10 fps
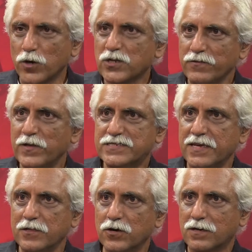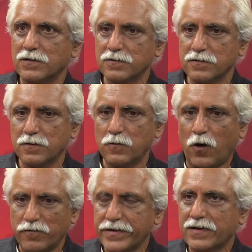can one say? Look,
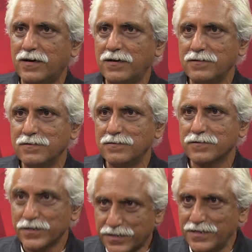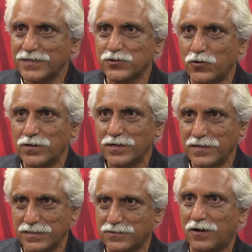Wawrinka, 30 years old,
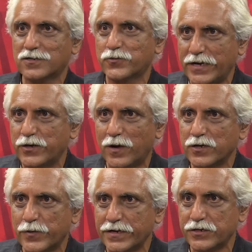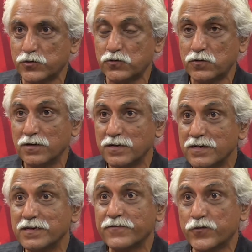he's not 21, 22.
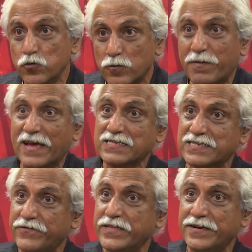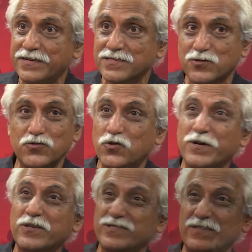If you look back 7-8 years ago,
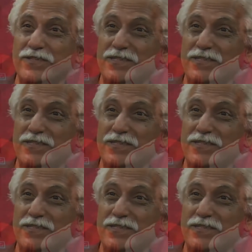nobody was even